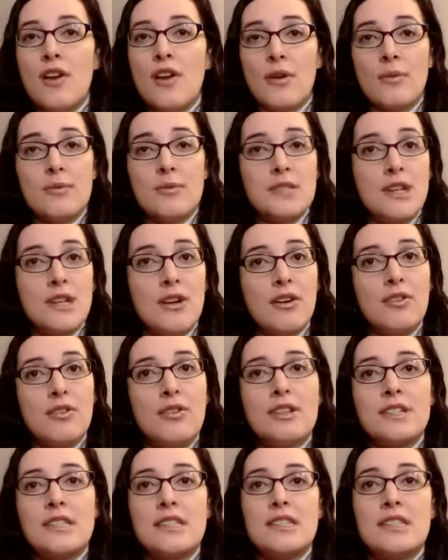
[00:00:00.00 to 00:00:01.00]
from 0
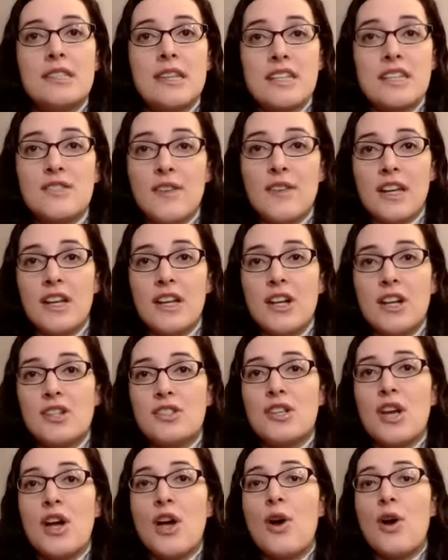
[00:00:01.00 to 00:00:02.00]
to 6
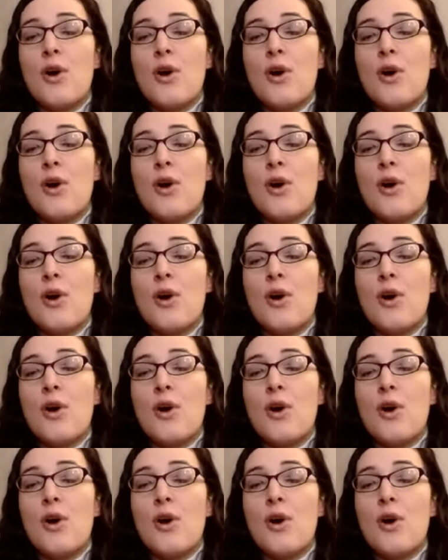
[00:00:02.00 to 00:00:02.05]
figures